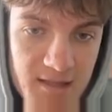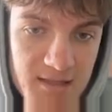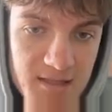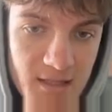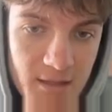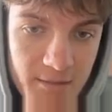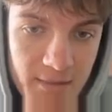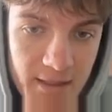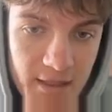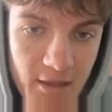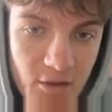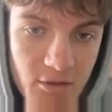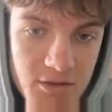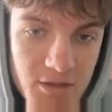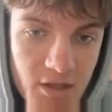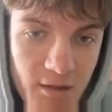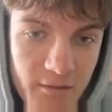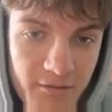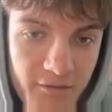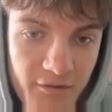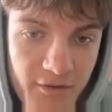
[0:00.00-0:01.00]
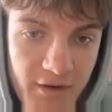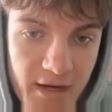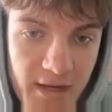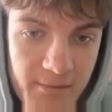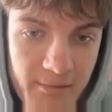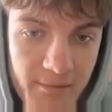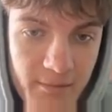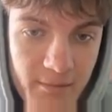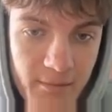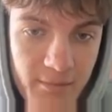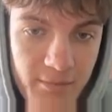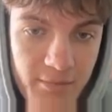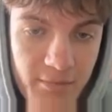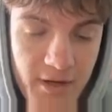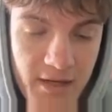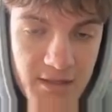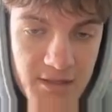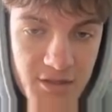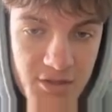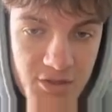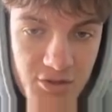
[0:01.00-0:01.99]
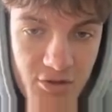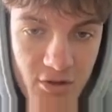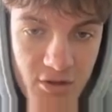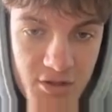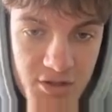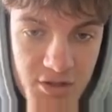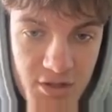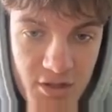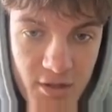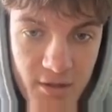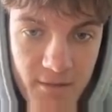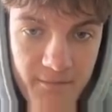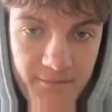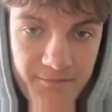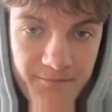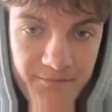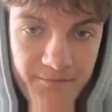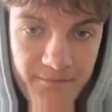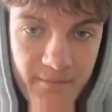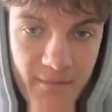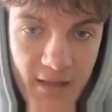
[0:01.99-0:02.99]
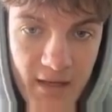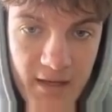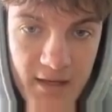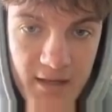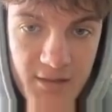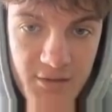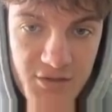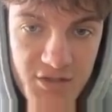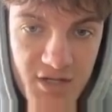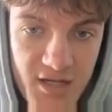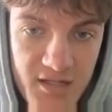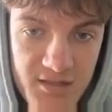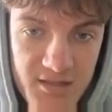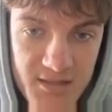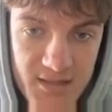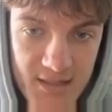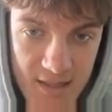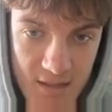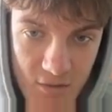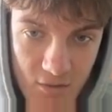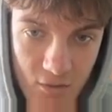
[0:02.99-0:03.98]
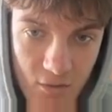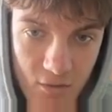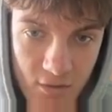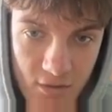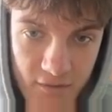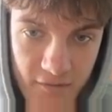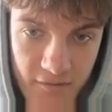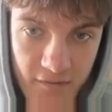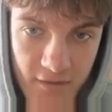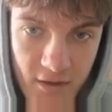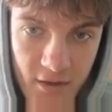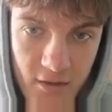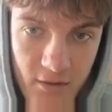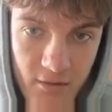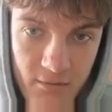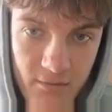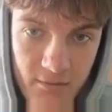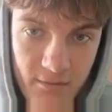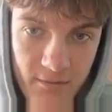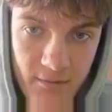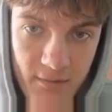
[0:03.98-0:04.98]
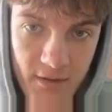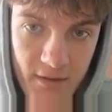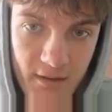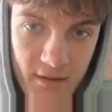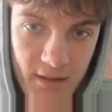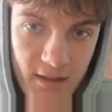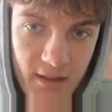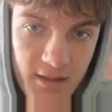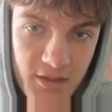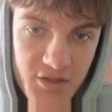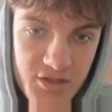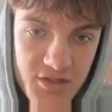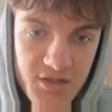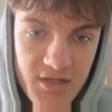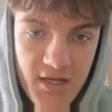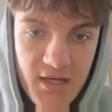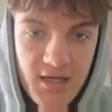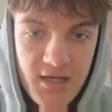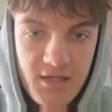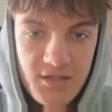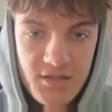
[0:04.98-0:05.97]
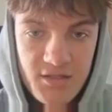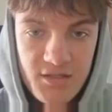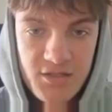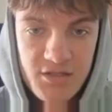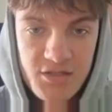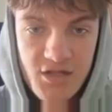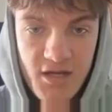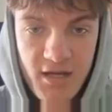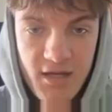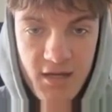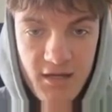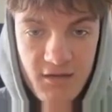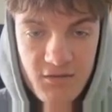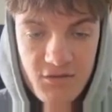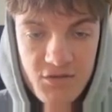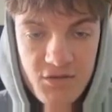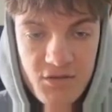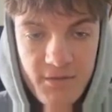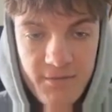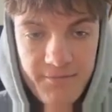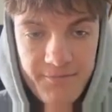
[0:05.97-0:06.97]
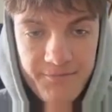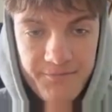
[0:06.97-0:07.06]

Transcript: there's going to be low time frame, breaks the structure, and changes in order flow. Each stage is a change,